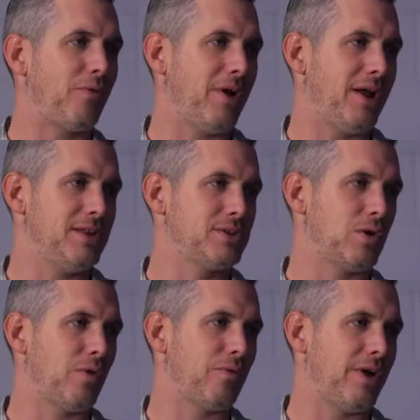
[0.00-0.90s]
friends,
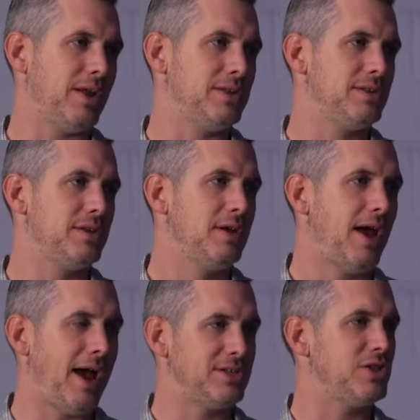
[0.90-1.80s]
girlfriends,
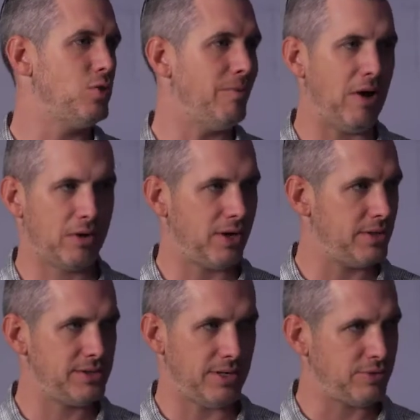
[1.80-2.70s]
ask you about
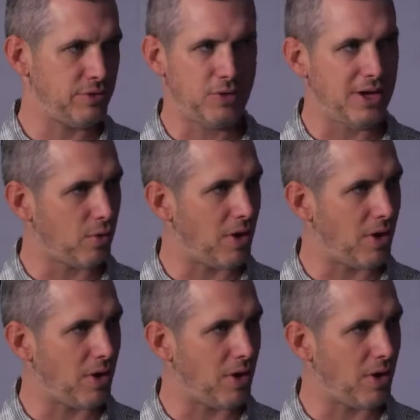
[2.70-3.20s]
gun stuff. Do you get